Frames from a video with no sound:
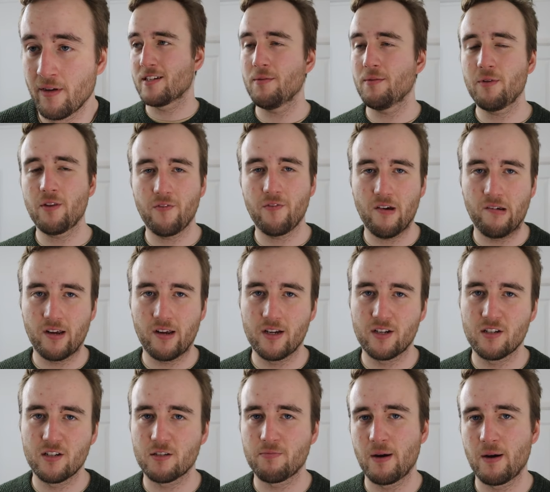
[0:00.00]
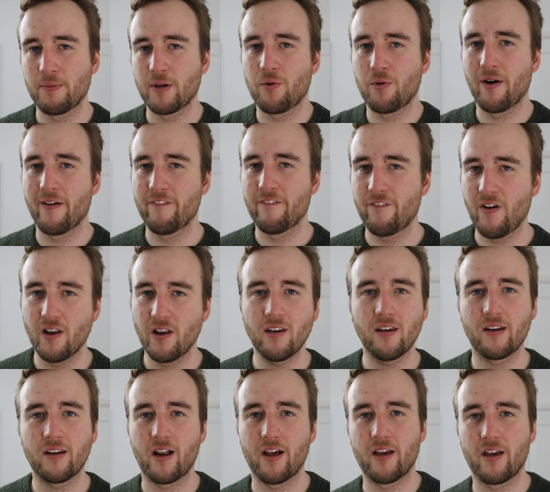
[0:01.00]
Some of the variations might be quite
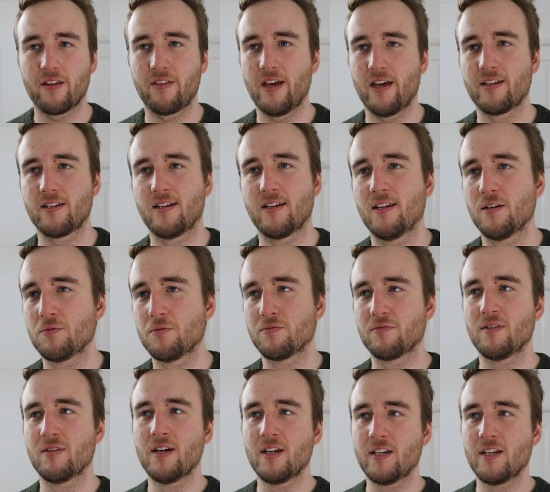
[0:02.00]
fun, like there's a little